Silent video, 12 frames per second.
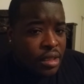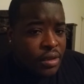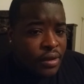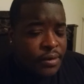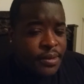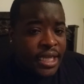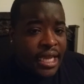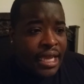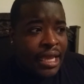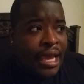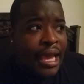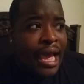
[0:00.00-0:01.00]
you know what
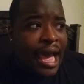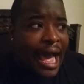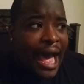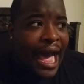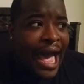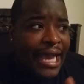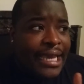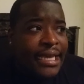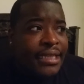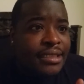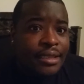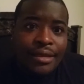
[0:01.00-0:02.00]
I'm saying? I
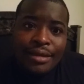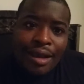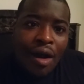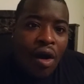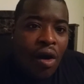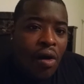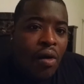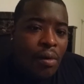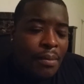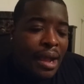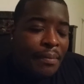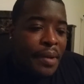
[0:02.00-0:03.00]
can
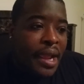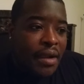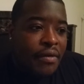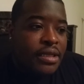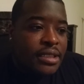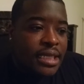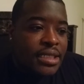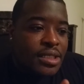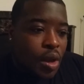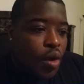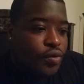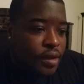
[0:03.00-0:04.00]
call my parents and
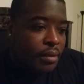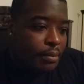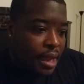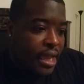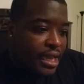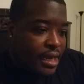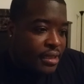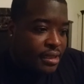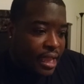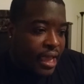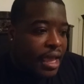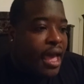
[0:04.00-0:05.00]
talk to them about
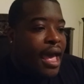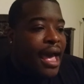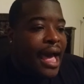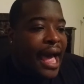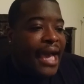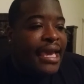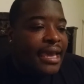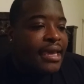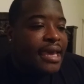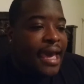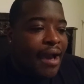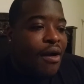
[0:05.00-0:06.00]
anything. I can
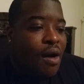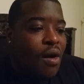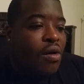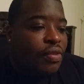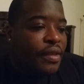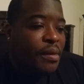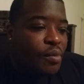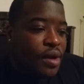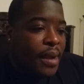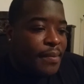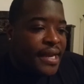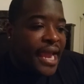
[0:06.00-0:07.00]
count on them
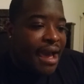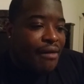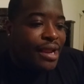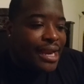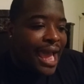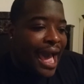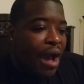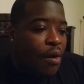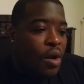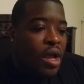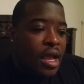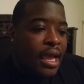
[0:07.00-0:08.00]
when I'm down and
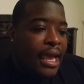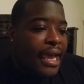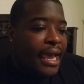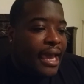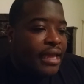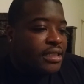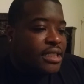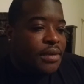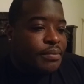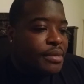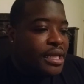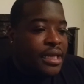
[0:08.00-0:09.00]
out. And
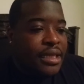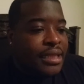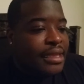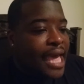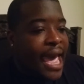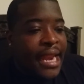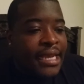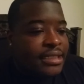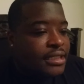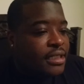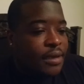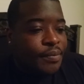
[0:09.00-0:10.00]
to me, that
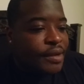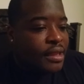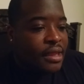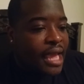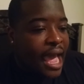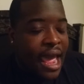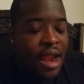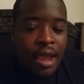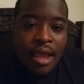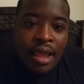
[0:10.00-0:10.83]
is something that